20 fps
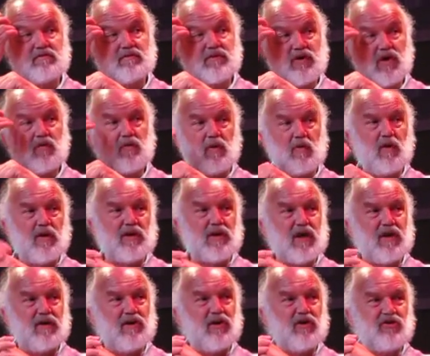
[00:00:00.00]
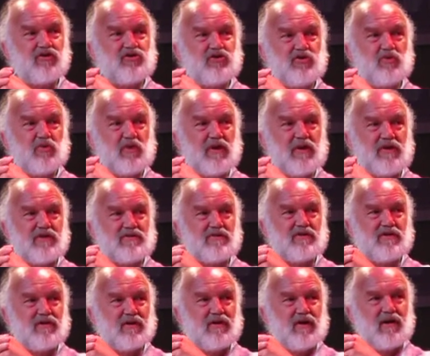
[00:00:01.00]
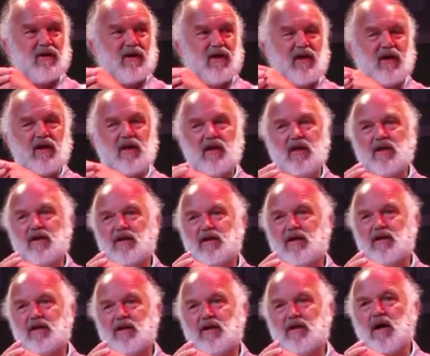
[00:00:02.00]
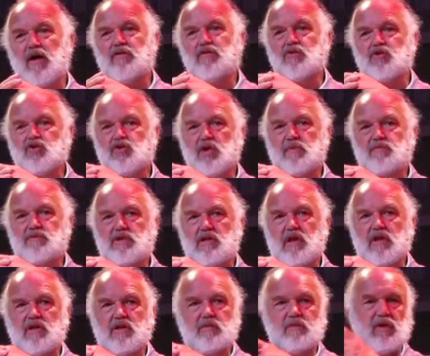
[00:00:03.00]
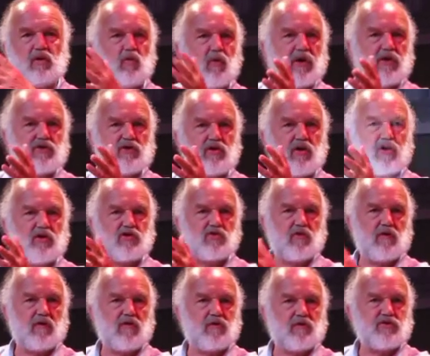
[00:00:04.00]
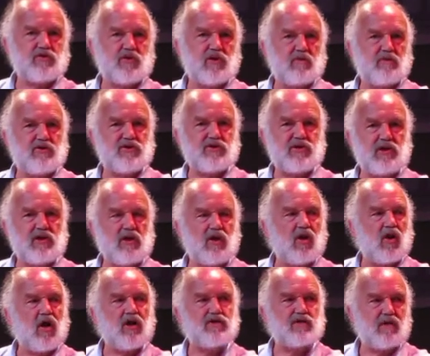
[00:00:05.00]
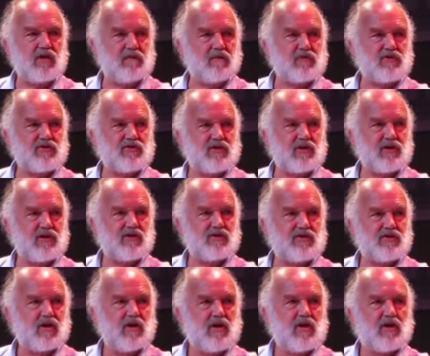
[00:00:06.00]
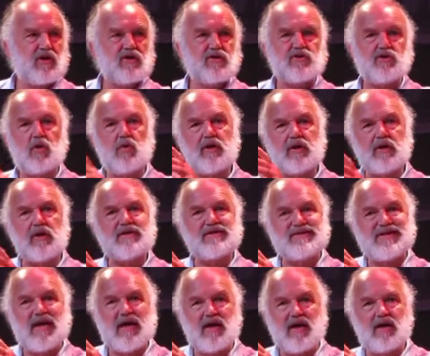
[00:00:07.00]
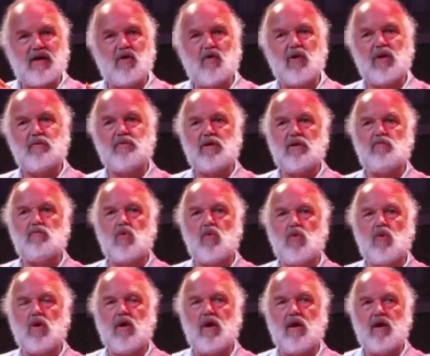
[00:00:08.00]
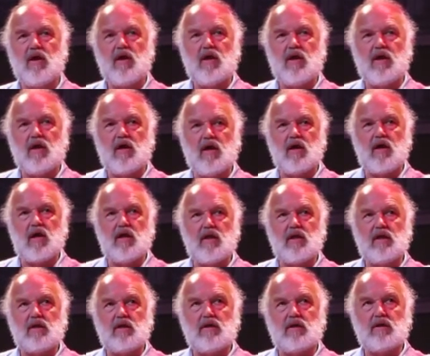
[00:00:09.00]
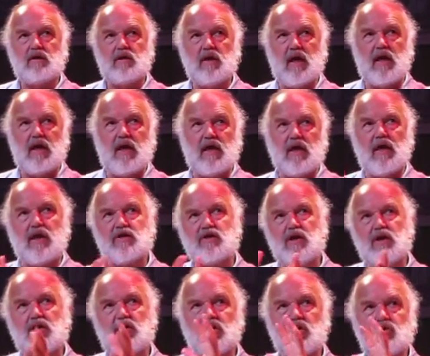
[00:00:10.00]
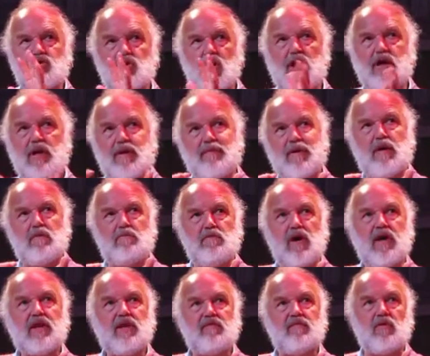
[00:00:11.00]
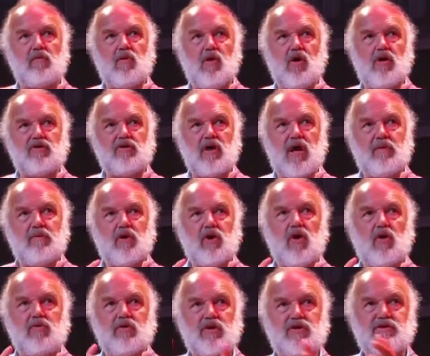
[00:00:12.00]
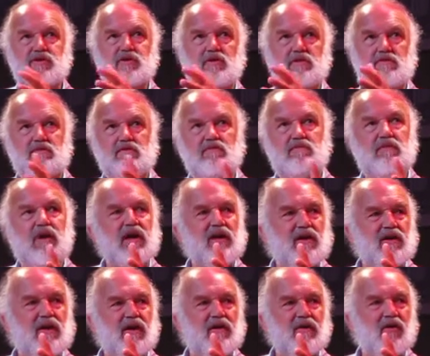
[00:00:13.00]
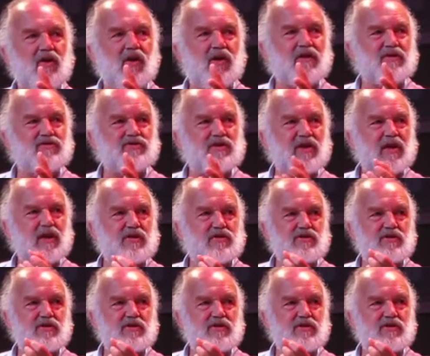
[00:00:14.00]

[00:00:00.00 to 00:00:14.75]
We want that done in 2 weeks. And other ships, like the big White Star Destroyer, of course, are going to be seen in lots of different scenes. So it can take quite a bit more. And talking about money from a long time ago doesn't make a lot of sense.